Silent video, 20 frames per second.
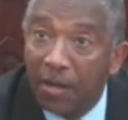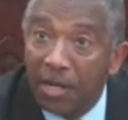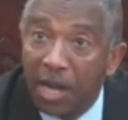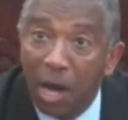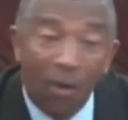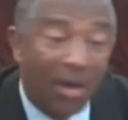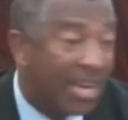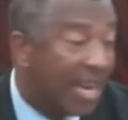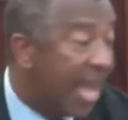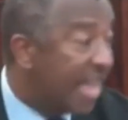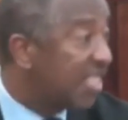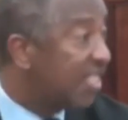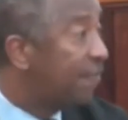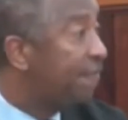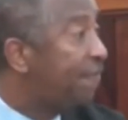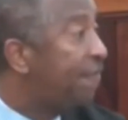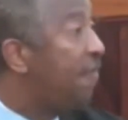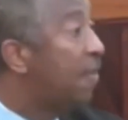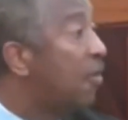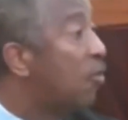Now,
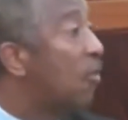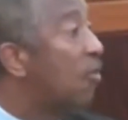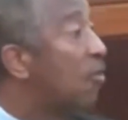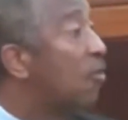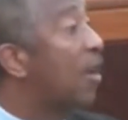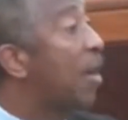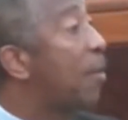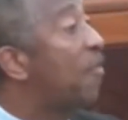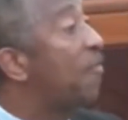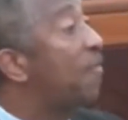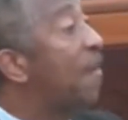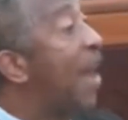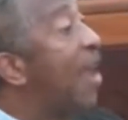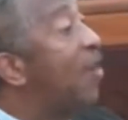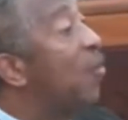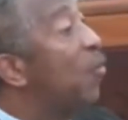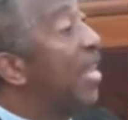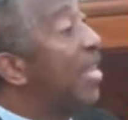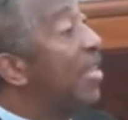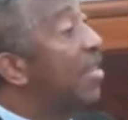unless Rip
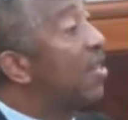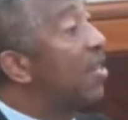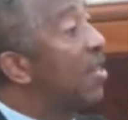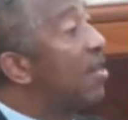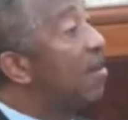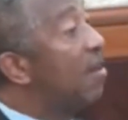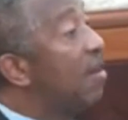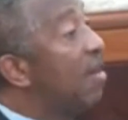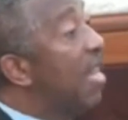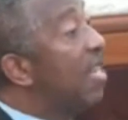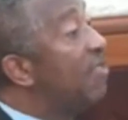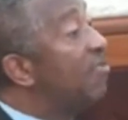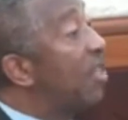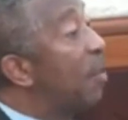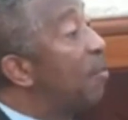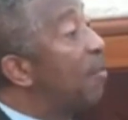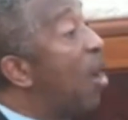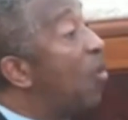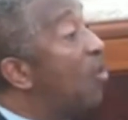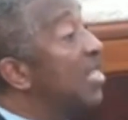Van Winkle
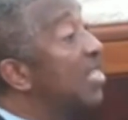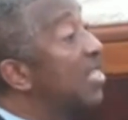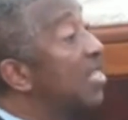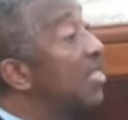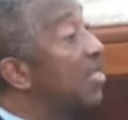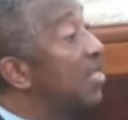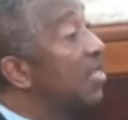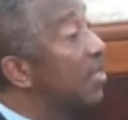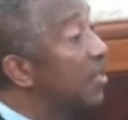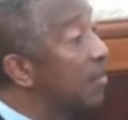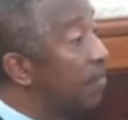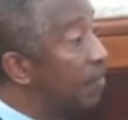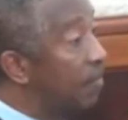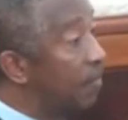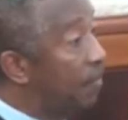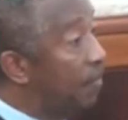lives among us,